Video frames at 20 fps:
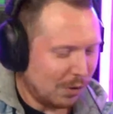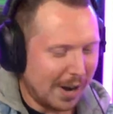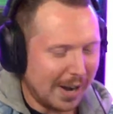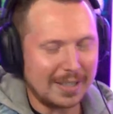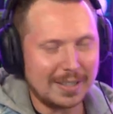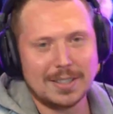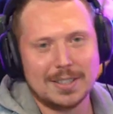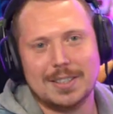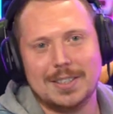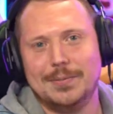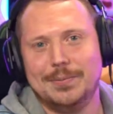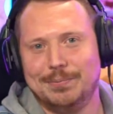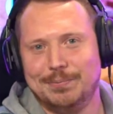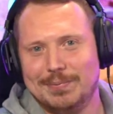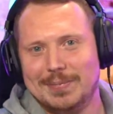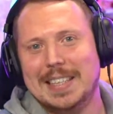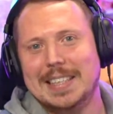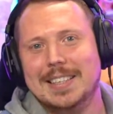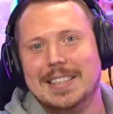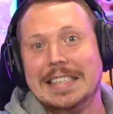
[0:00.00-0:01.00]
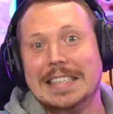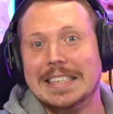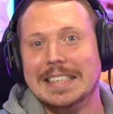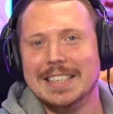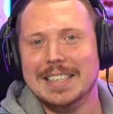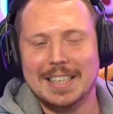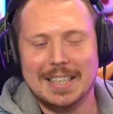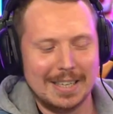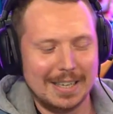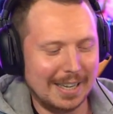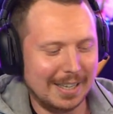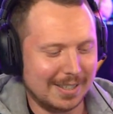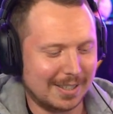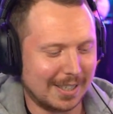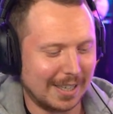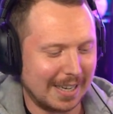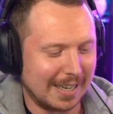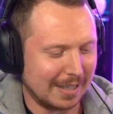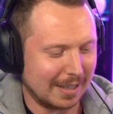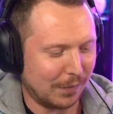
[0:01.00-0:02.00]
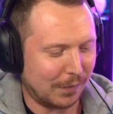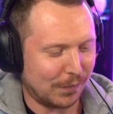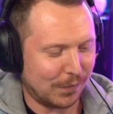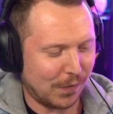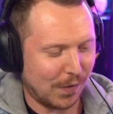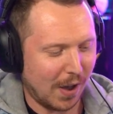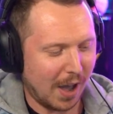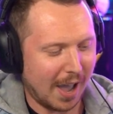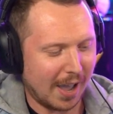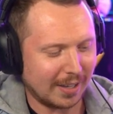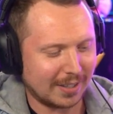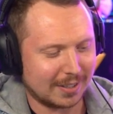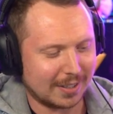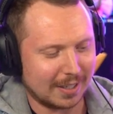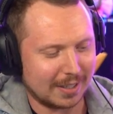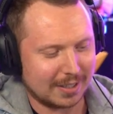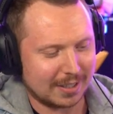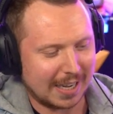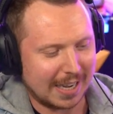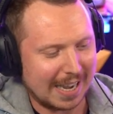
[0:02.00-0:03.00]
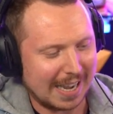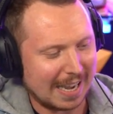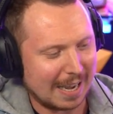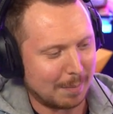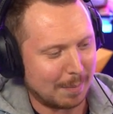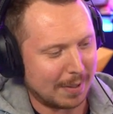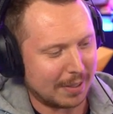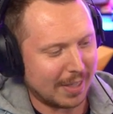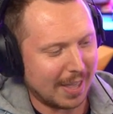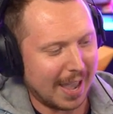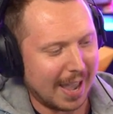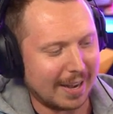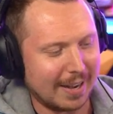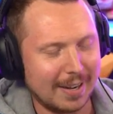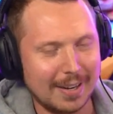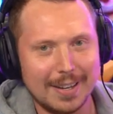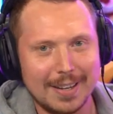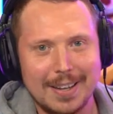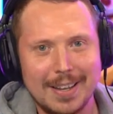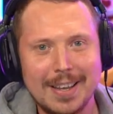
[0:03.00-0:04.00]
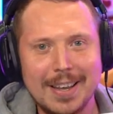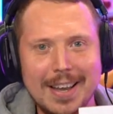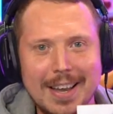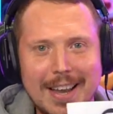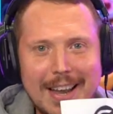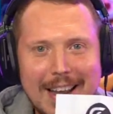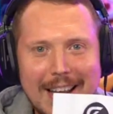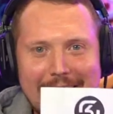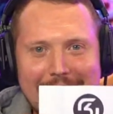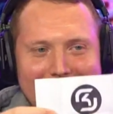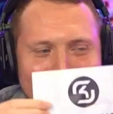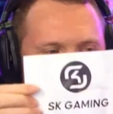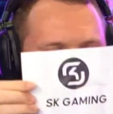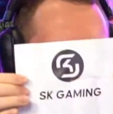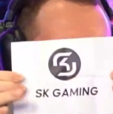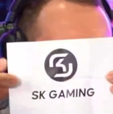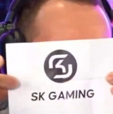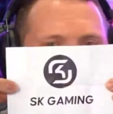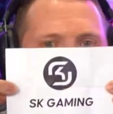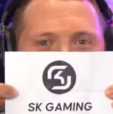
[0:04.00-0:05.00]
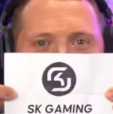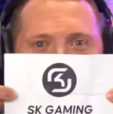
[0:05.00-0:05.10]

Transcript: Right. Let's see. The first team then is